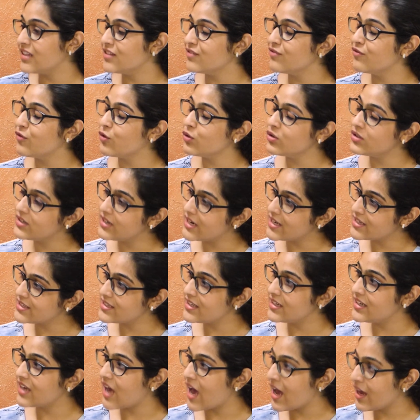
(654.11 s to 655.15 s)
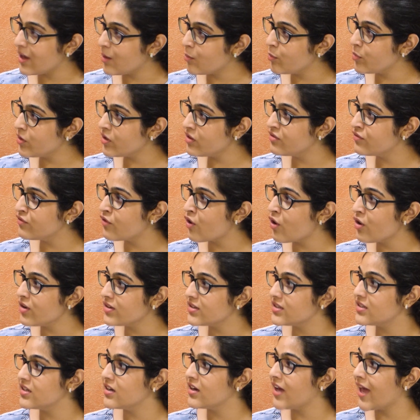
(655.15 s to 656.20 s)
And the fourth test that I appeared for
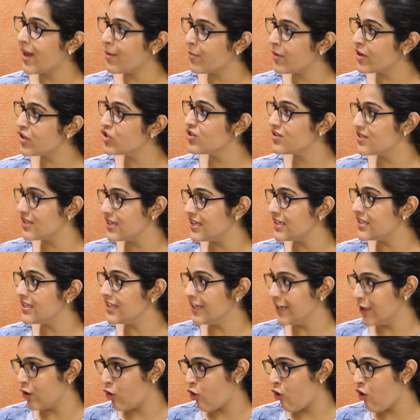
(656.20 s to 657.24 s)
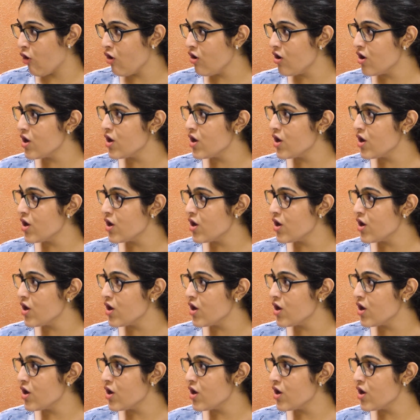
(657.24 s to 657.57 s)
is the MHCET Law,